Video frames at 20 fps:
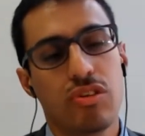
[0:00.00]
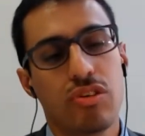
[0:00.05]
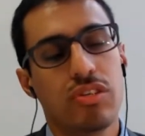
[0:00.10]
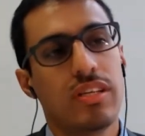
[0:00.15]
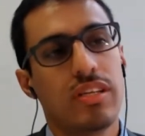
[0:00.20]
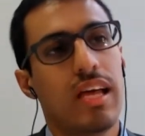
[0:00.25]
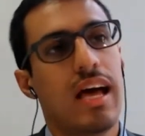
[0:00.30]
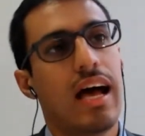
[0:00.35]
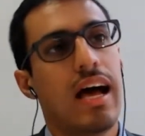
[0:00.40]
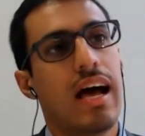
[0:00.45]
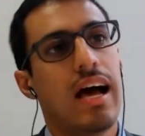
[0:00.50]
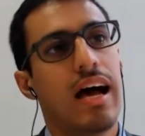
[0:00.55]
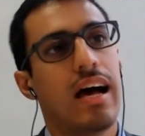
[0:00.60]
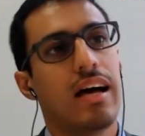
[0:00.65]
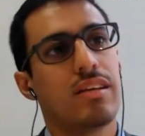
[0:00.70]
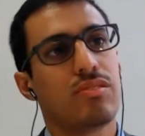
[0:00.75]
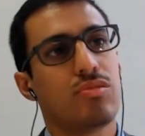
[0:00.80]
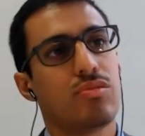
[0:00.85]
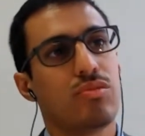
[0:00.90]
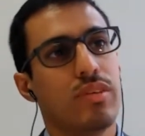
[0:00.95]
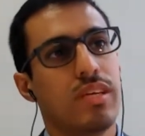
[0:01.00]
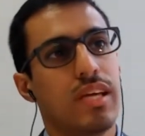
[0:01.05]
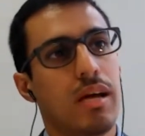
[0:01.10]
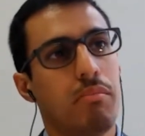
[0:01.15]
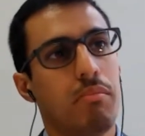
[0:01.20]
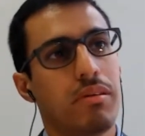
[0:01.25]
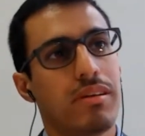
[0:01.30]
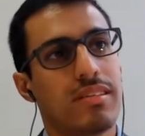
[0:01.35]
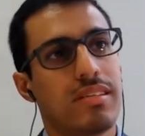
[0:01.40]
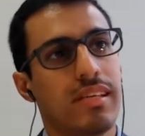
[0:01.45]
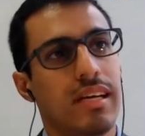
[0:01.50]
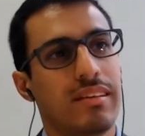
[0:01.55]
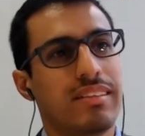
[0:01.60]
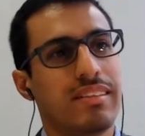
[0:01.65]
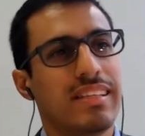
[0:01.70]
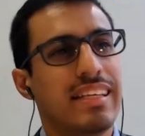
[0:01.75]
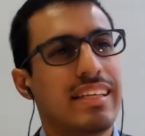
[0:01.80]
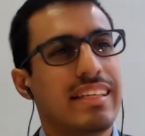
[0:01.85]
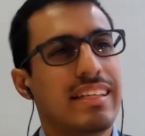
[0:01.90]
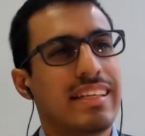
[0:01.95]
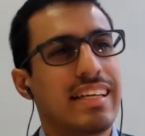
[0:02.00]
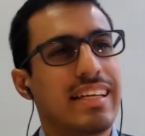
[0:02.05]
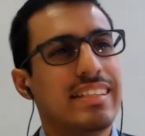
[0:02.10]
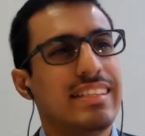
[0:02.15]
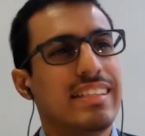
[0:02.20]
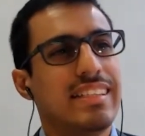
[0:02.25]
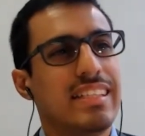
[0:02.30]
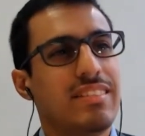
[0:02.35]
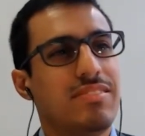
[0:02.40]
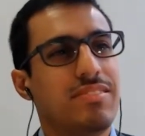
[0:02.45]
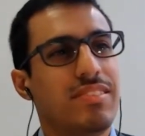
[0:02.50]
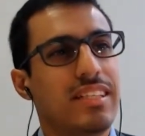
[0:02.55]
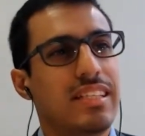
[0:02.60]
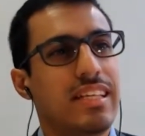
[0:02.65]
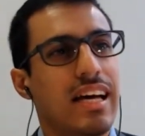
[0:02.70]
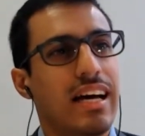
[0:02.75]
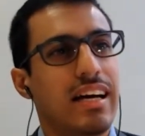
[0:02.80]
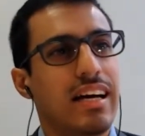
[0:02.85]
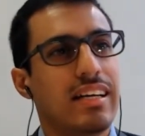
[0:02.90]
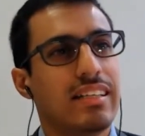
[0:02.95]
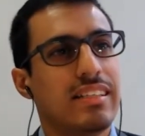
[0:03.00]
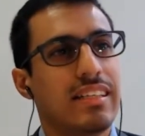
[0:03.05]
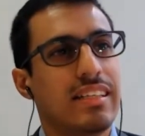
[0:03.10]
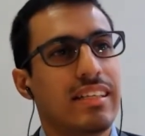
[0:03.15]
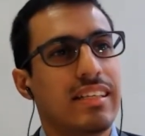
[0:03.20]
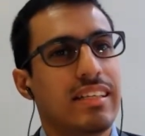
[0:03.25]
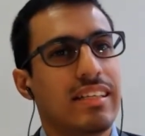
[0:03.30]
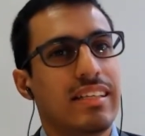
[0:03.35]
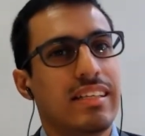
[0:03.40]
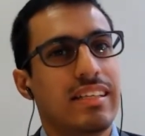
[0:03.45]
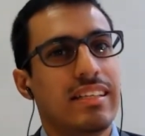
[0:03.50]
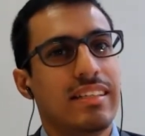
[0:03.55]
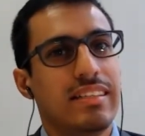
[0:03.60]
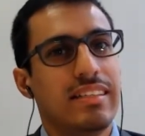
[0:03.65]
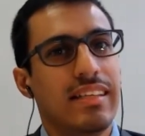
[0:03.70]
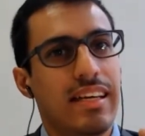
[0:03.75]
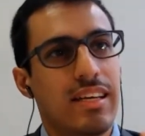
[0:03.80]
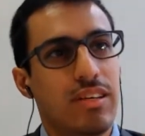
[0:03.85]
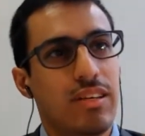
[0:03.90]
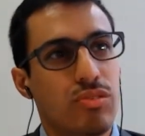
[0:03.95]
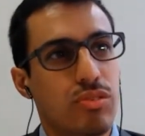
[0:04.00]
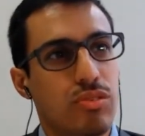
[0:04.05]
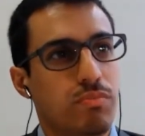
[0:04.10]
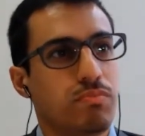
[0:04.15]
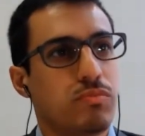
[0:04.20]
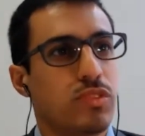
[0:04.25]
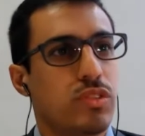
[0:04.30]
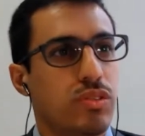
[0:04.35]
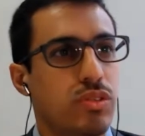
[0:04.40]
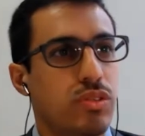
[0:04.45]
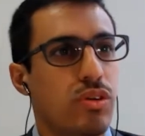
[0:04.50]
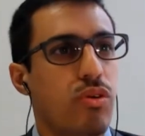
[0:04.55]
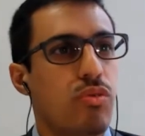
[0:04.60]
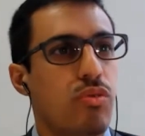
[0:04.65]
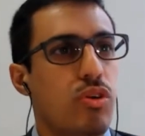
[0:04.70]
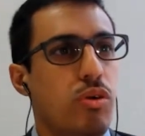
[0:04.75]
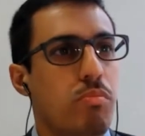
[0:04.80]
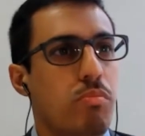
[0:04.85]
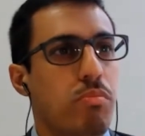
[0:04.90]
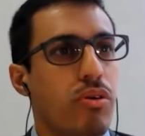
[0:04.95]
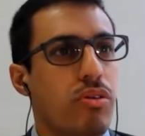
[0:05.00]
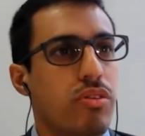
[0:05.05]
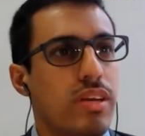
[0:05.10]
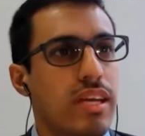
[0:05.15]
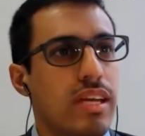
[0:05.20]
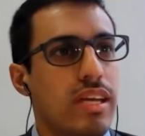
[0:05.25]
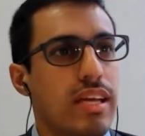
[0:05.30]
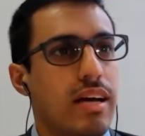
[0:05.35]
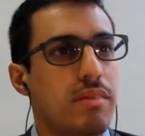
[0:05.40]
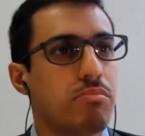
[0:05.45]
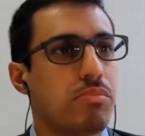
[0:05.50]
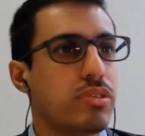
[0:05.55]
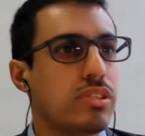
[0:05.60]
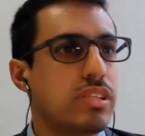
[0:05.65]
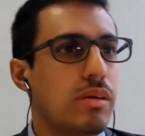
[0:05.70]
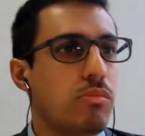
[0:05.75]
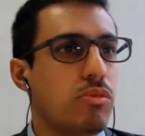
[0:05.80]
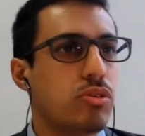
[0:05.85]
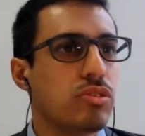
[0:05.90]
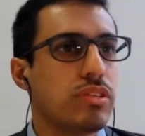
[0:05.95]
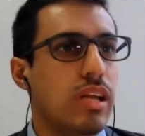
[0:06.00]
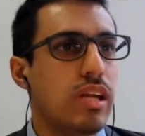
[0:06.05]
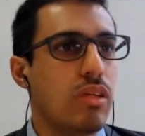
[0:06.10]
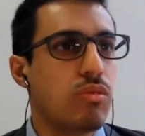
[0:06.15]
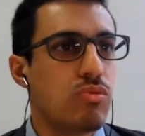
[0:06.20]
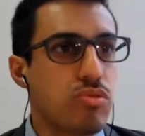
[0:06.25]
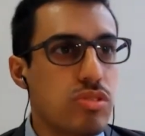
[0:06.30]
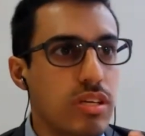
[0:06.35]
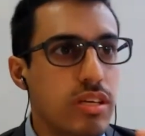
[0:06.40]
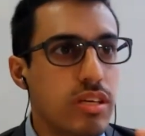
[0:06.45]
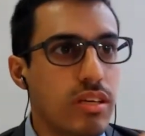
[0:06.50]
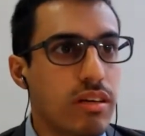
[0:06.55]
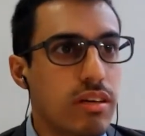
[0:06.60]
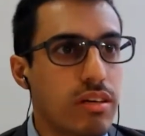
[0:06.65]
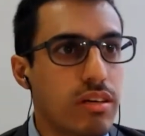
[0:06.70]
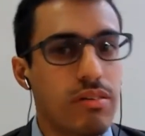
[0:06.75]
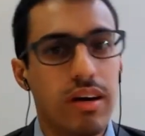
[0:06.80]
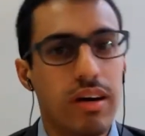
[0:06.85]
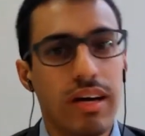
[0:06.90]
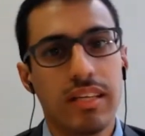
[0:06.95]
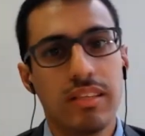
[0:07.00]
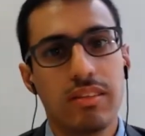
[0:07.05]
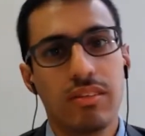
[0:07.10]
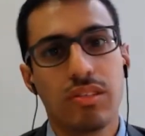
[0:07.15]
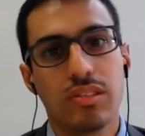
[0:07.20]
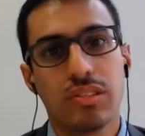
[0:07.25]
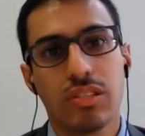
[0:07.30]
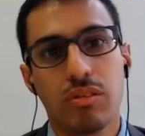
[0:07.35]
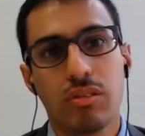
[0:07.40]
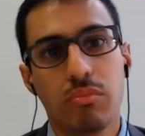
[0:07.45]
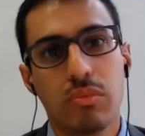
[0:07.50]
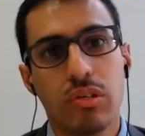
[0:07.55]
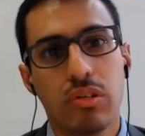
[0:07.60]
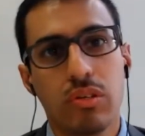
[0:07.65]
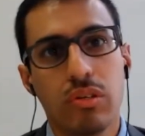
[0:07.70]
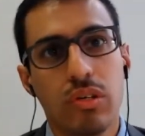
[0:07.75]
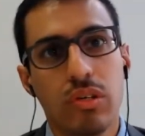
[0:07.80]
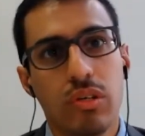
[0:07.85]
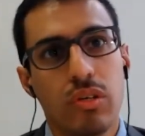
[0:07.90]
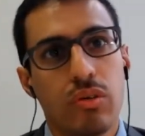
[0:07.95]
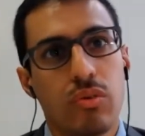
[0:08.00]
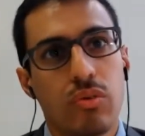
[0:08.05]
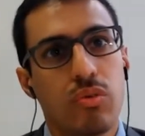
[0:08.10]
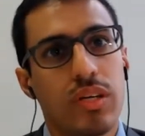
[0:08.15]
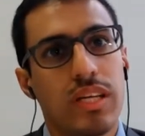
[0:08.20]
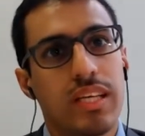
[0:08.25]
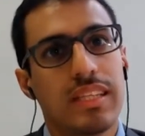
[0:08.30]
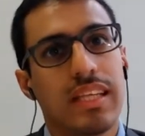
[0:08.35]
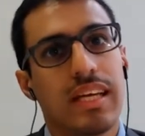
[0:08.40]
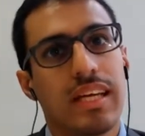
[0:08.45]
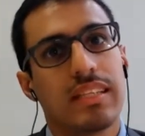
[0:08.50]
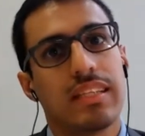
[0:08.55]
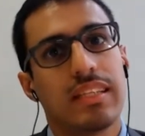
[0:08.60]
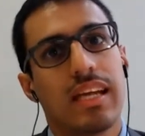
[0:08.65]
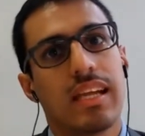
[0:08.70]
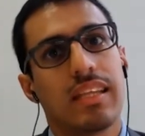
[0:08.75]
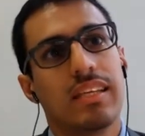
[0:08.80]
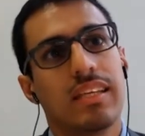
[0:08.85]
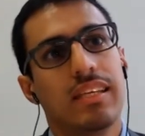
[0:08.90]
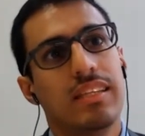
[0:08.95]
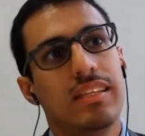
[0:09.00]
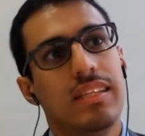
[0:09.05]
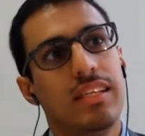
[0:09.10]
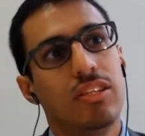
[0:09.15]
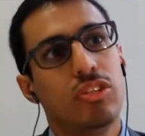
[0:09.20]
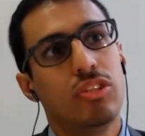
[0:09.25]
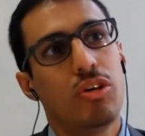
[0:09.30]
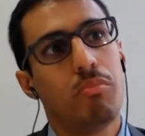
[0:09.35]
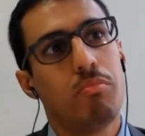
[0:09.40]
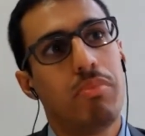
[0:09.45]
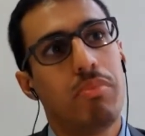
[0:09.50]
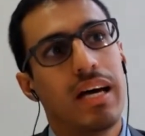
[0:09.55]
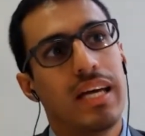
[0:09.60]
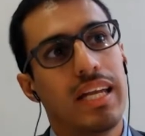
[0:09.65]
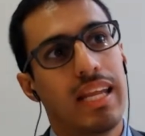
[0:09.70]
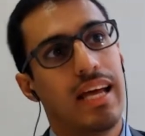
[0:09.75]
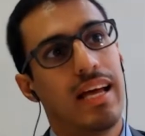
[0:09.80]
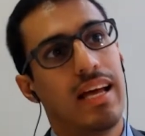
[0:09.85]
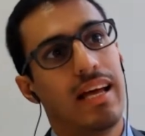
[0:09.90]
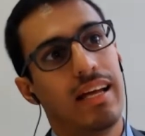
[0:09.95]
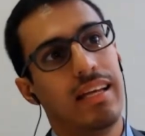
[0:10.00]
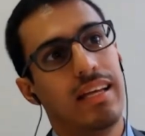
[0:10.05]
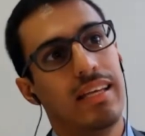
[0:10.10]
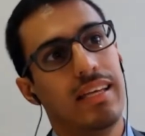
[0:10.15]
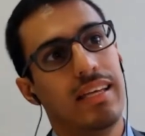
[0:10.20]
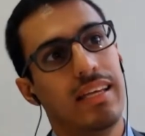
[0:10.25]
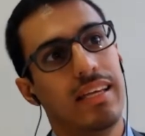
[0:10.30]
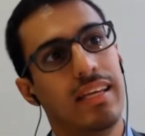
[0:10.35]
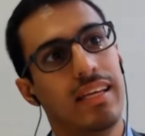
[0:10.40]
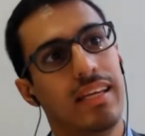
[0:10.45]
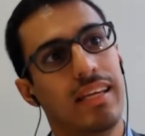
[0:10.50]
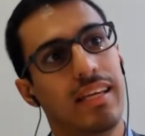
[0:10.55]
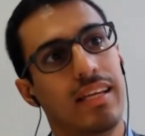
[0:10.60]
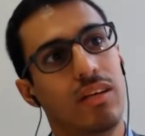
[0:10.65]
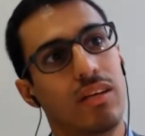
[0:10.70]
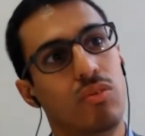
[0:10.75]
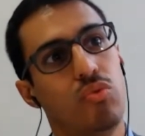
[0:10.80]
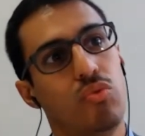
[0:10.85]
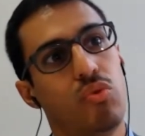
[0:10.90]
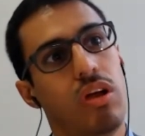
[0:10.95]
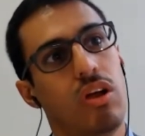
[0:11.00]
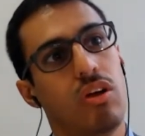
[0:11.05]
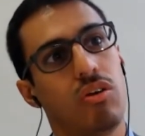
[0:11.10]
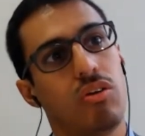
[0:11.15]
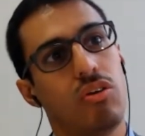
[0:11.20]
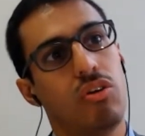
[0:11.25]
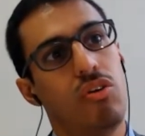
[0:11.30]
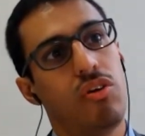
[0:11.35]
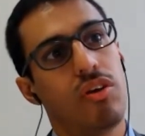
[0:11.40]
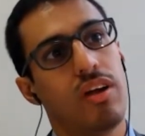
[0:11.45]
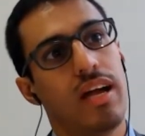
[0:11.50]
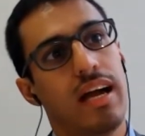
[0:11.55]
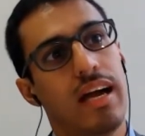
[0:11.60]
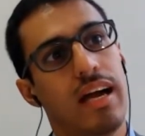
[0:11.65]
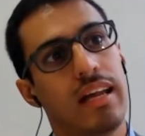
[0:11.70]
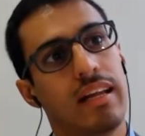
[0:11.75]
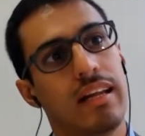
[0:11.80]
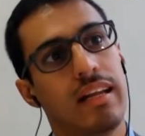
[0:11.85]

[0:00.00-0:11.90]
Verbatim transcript: it was due to the distinction because of your disability. What's the meaning of that? Well, we can translate this into a standard, a different